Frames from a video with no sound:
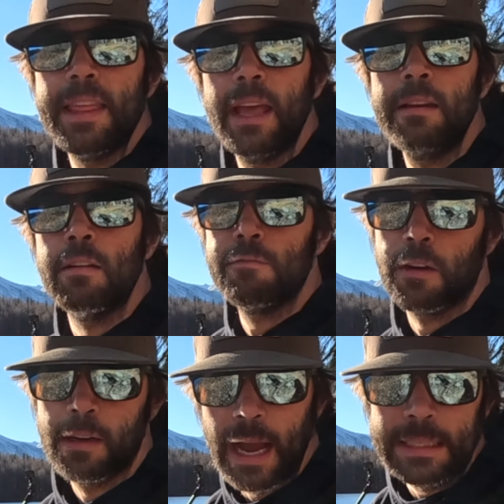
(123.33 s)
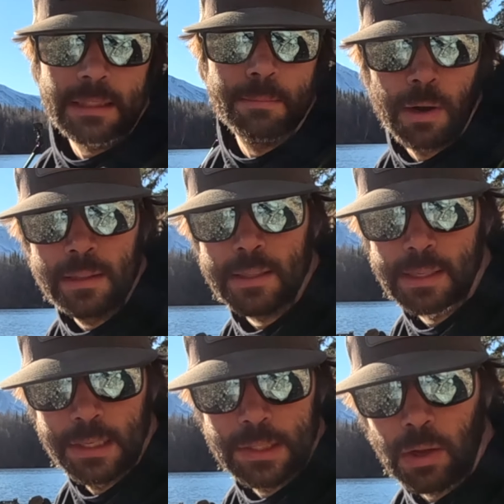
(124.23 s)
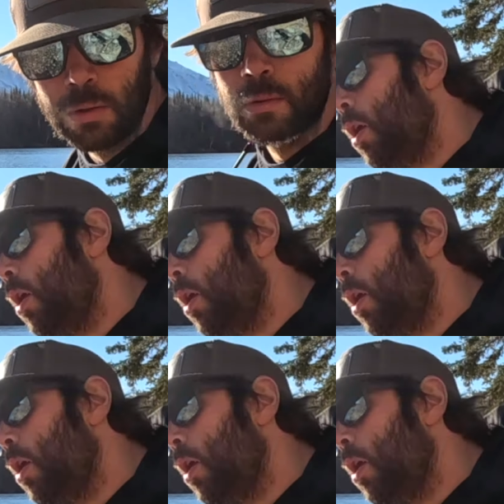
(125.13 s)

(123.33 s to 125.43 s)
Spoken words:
then forgot to bring the sea salt.